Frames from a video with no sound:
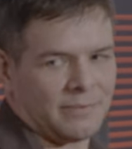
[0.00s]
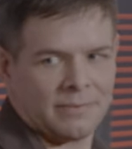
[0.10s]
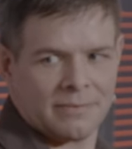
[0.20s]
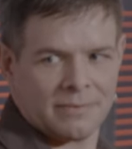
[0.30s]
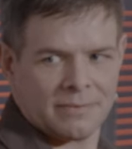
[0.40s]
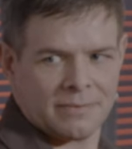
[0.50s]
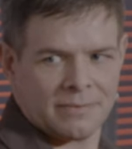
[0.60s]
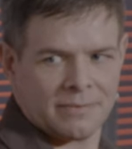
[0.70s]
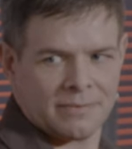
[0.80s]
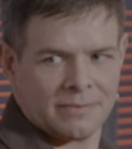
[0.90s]

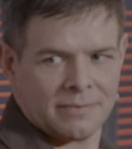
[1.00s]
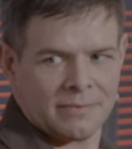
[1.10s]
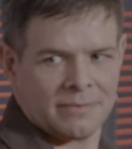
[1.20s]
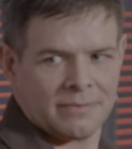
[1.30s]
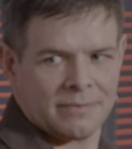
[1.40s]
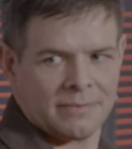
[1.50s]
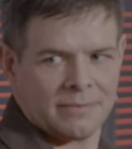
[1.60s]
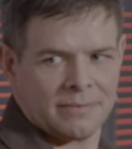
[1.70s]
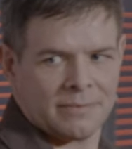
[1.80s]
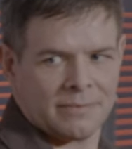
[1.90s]

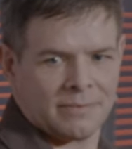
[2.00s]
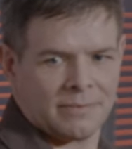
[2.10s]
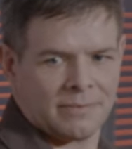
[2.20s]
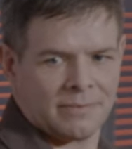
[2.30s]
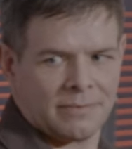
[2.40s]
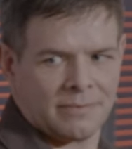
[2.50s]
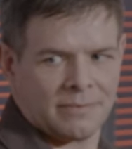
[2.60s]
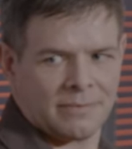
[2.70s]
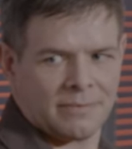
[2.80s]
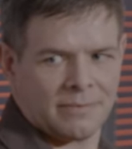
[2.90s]

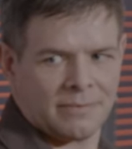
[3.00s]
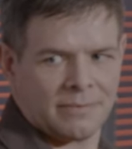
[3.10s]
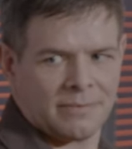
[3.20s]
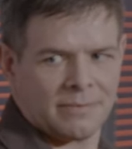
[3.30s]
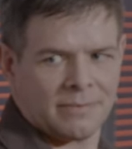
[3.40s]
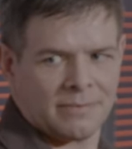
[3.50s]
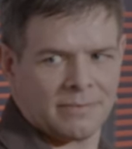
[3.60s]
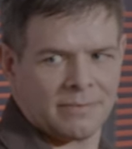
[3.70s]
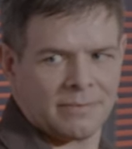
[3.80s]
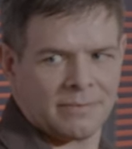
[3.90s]

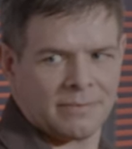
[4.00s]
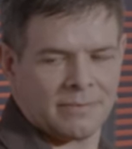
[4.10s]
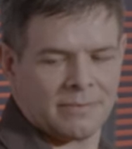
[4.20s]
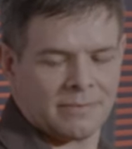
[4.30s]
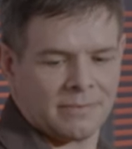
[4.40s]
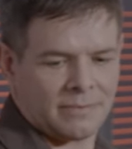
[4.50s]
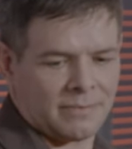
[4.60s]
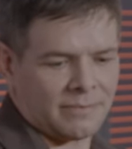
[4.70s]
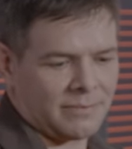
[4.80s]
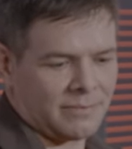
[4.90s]

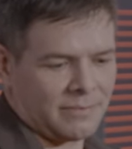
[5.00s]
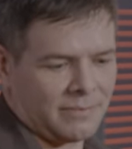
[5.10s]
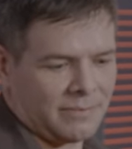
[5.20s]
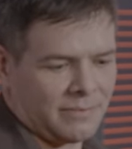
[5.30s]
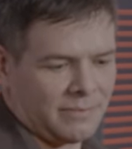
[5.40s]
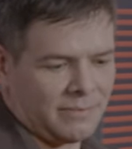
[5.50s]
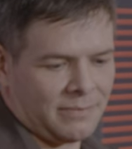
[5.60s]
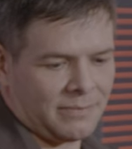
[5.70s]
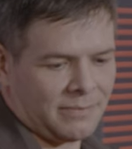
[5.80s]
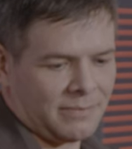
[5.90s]

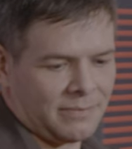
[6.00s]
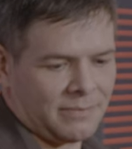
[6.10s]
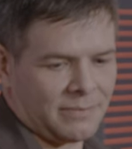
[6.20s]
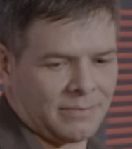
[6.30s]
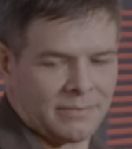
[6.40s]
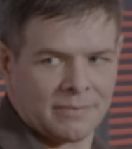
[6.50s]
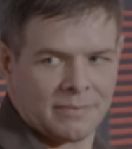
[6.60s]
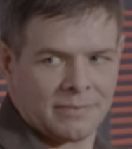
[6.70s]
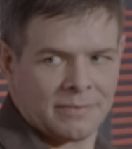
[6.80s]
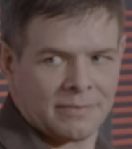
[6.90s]

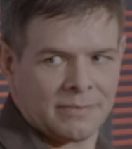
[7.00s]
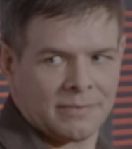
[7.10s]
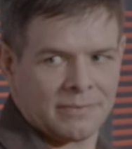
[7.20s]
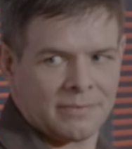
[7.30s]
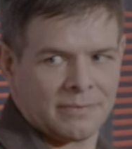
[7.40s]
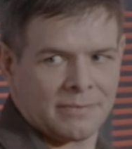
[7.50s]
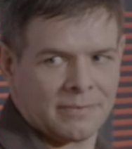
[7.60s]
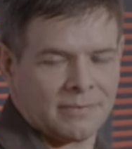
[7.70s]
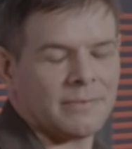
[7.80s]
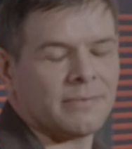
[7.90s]
(silent)